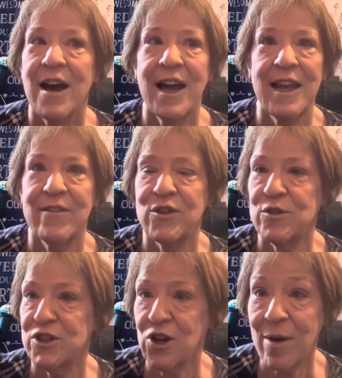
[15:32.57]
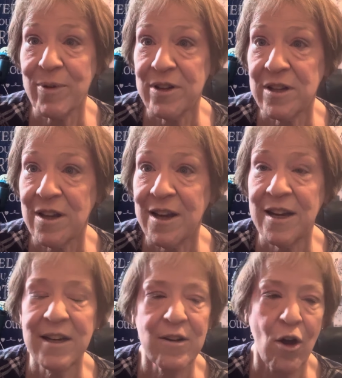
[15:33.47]
I have used top of the
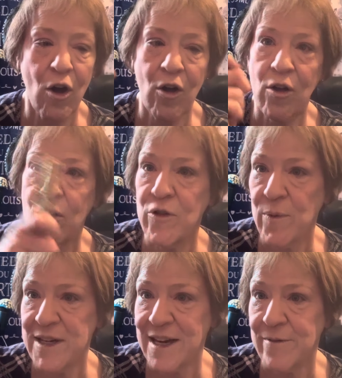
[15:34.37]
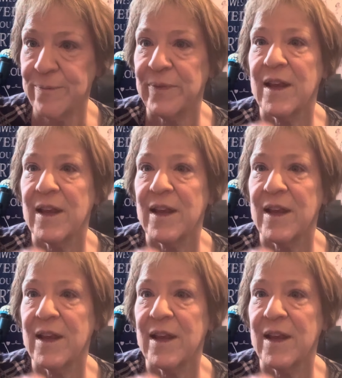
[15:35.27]
line all the way down.